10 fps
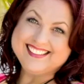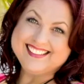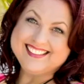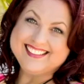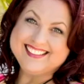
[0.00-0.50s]

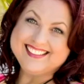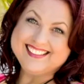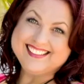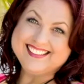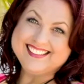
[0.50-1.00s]

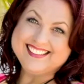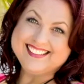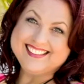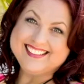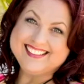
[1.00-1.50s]

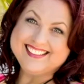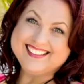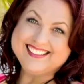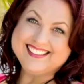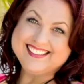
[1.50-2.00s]

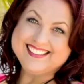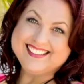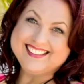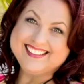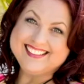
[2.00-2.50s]

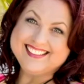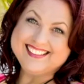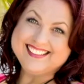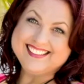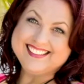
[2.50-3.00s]

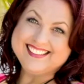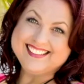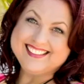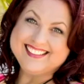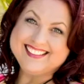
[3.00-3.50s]

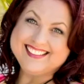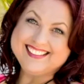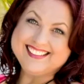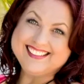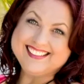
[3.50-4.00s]

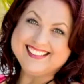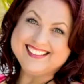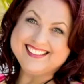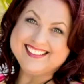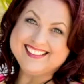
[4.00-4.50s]

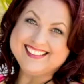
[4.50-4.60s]
[no speech]